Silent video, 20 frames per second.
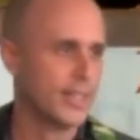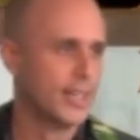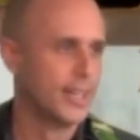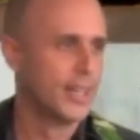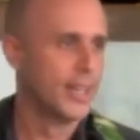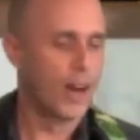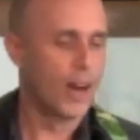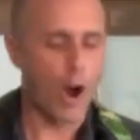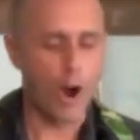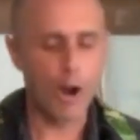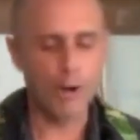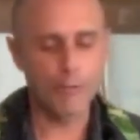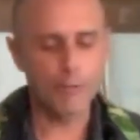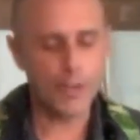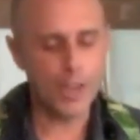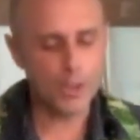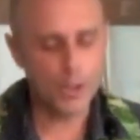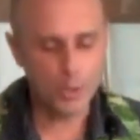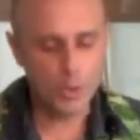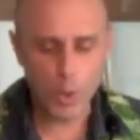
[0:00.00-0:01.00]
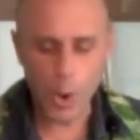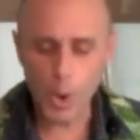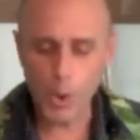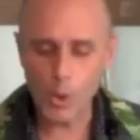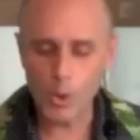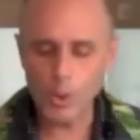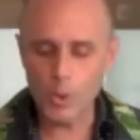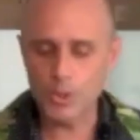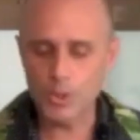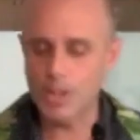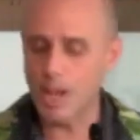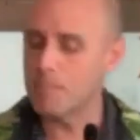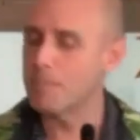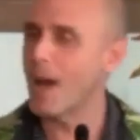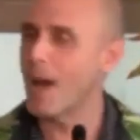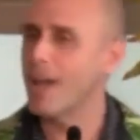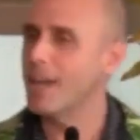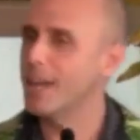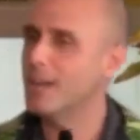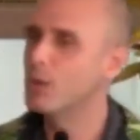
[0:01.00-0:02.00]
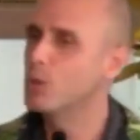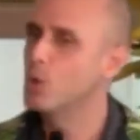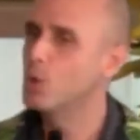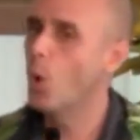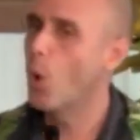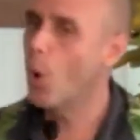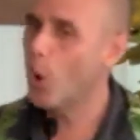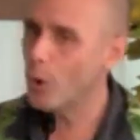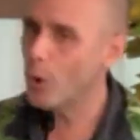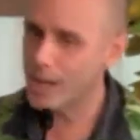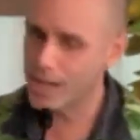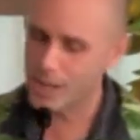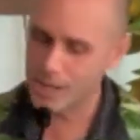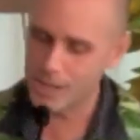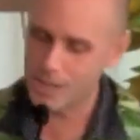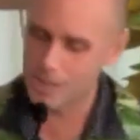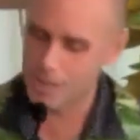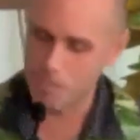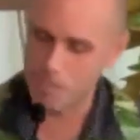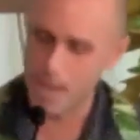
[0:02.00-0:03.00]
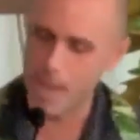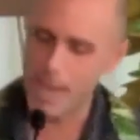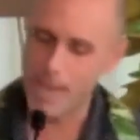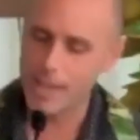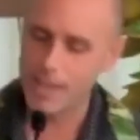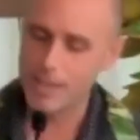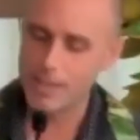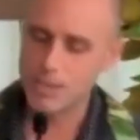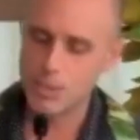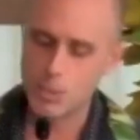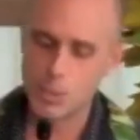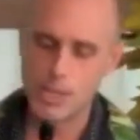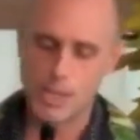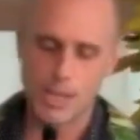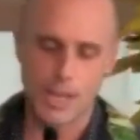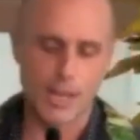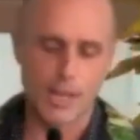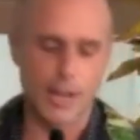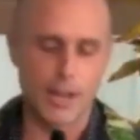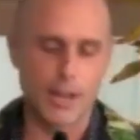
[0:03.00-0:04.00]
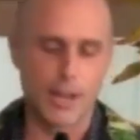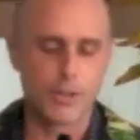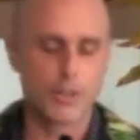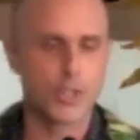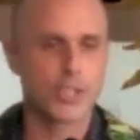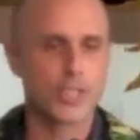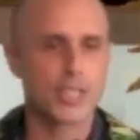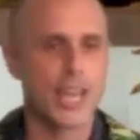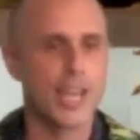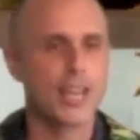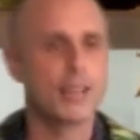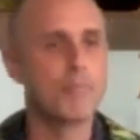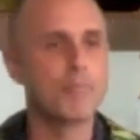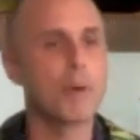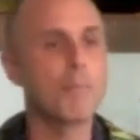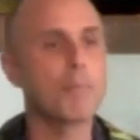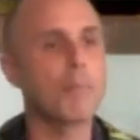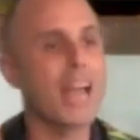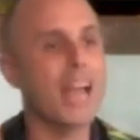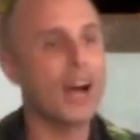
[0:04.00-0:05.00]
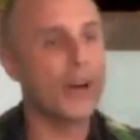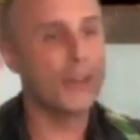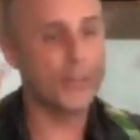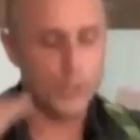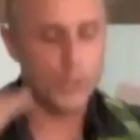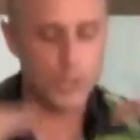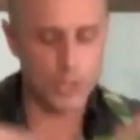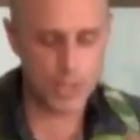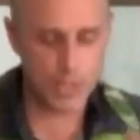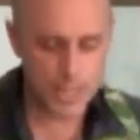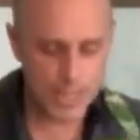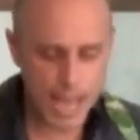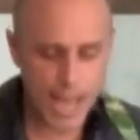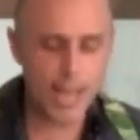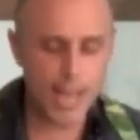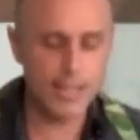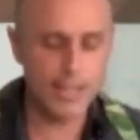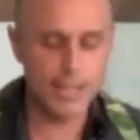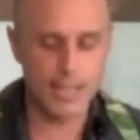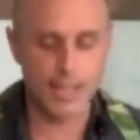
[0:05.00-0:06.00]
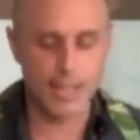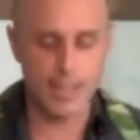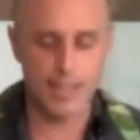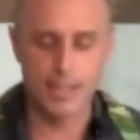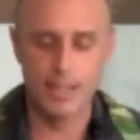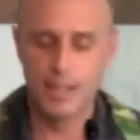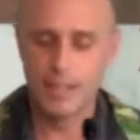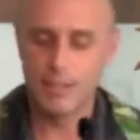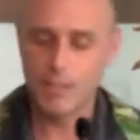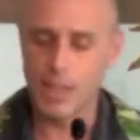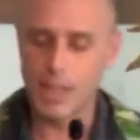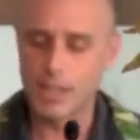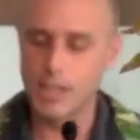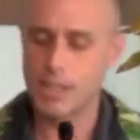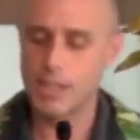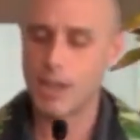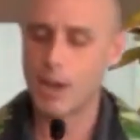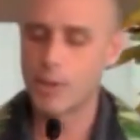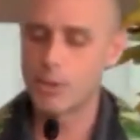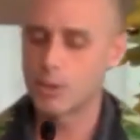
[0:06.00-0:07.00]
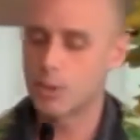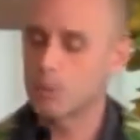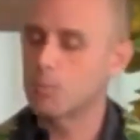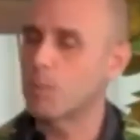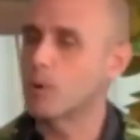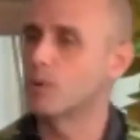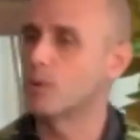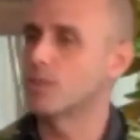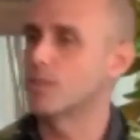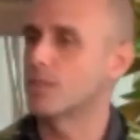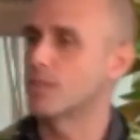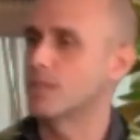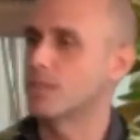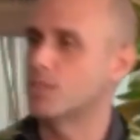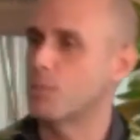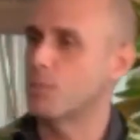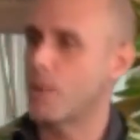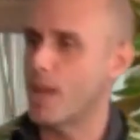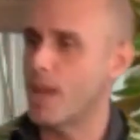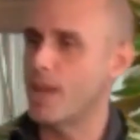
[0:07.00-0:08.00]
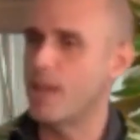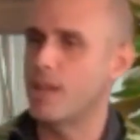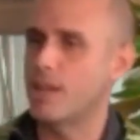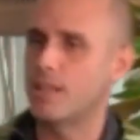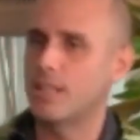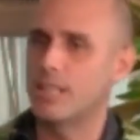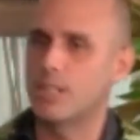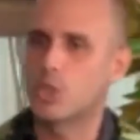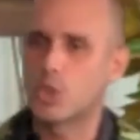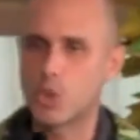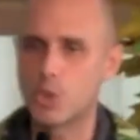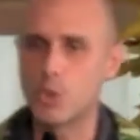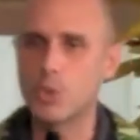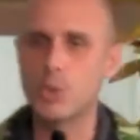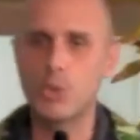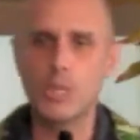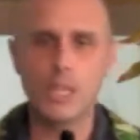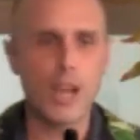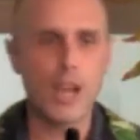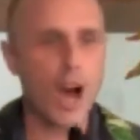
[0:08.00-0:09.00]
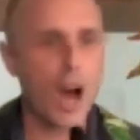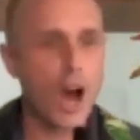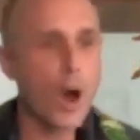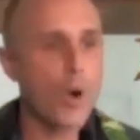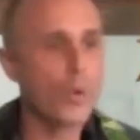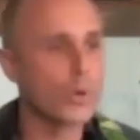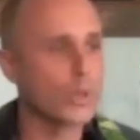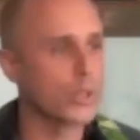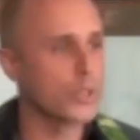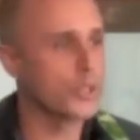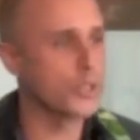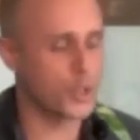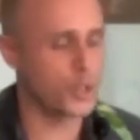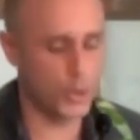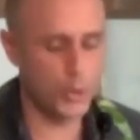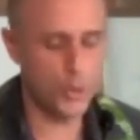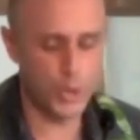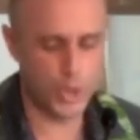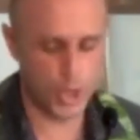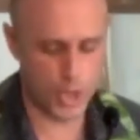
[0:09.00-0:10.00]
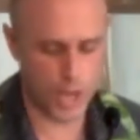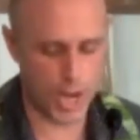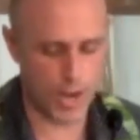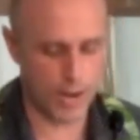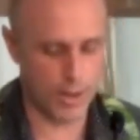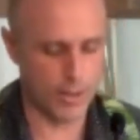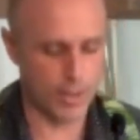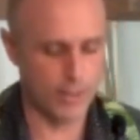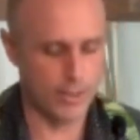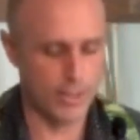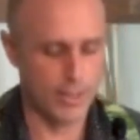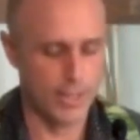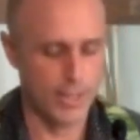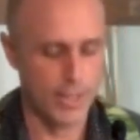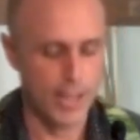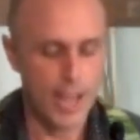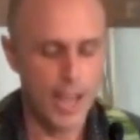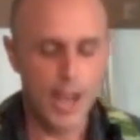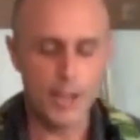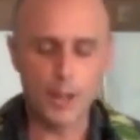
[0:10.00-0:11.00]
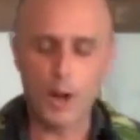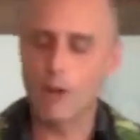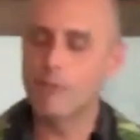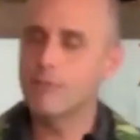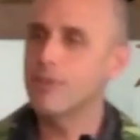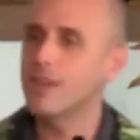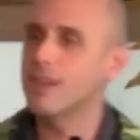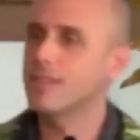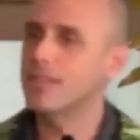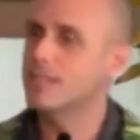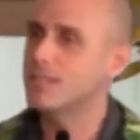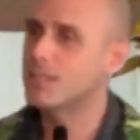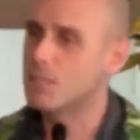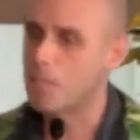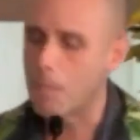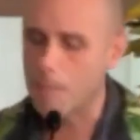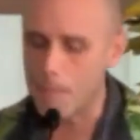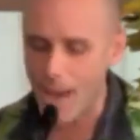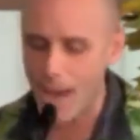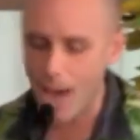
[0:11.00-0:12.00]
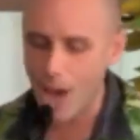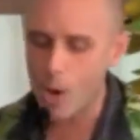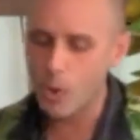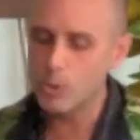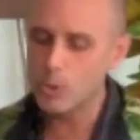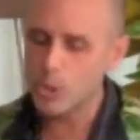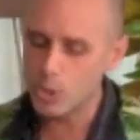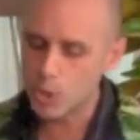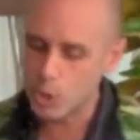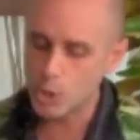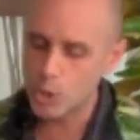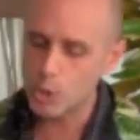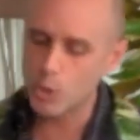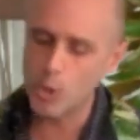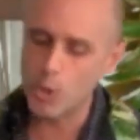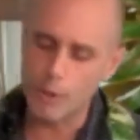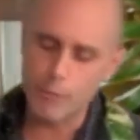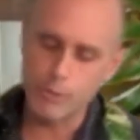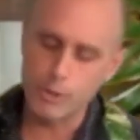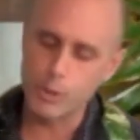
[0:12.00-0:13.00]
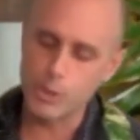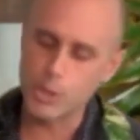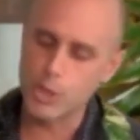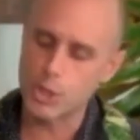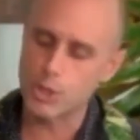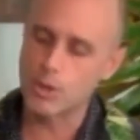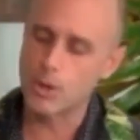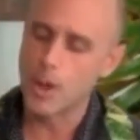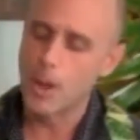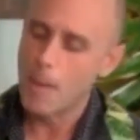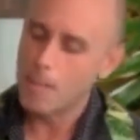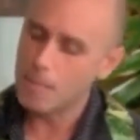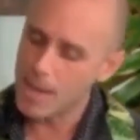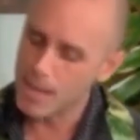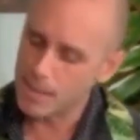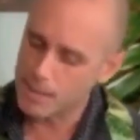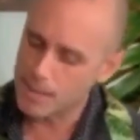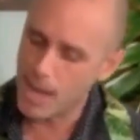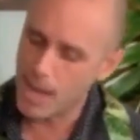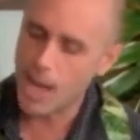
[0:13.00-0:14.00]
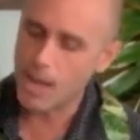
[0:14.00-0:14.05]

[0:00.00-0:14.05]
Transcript: Our faith grows not by ignoring the pains we cannot understand, but by understanding that another person's pain is truly ours to share. And our faith is bound to a future made not